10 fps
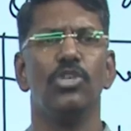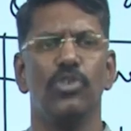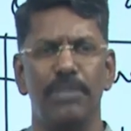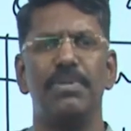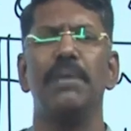so
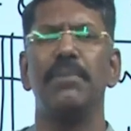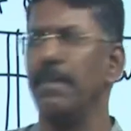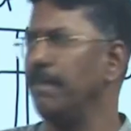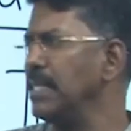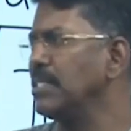it became
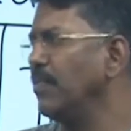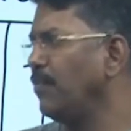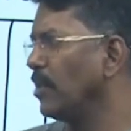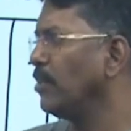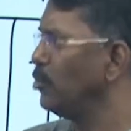compulsory
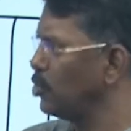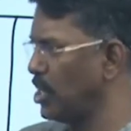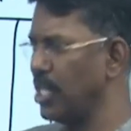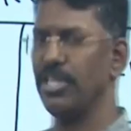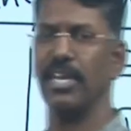for them to
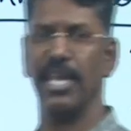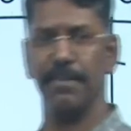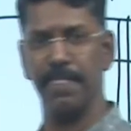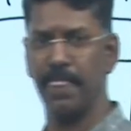change the name.